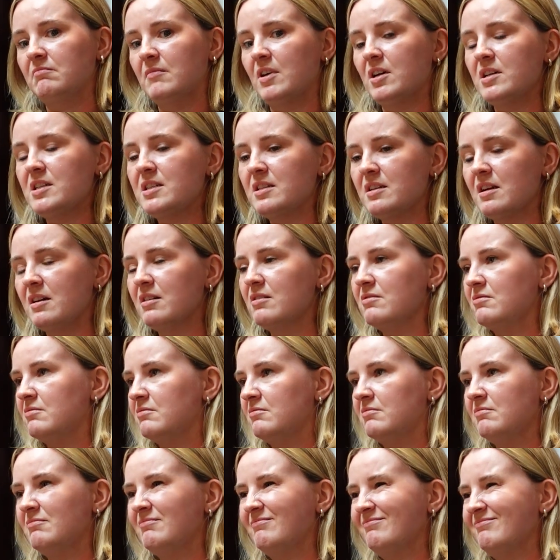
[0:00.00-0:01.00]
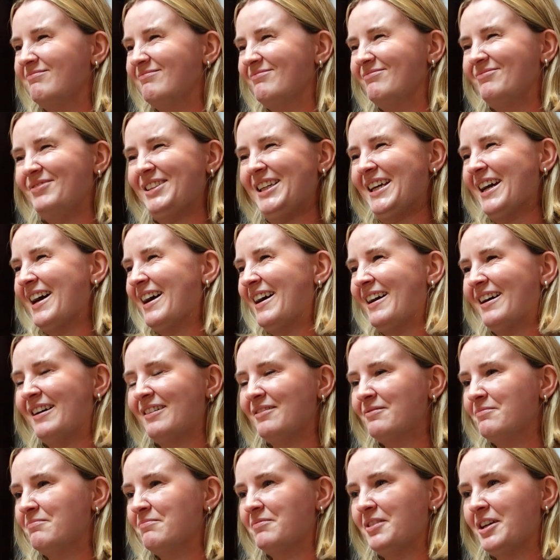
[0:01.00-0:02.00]
I don't know.
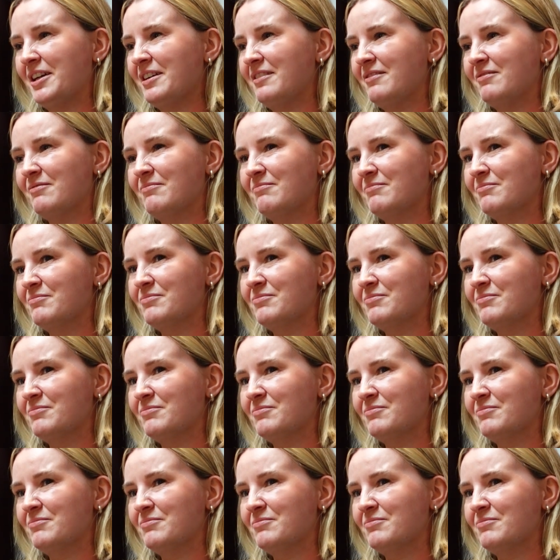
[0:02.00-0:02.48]
Yeah, like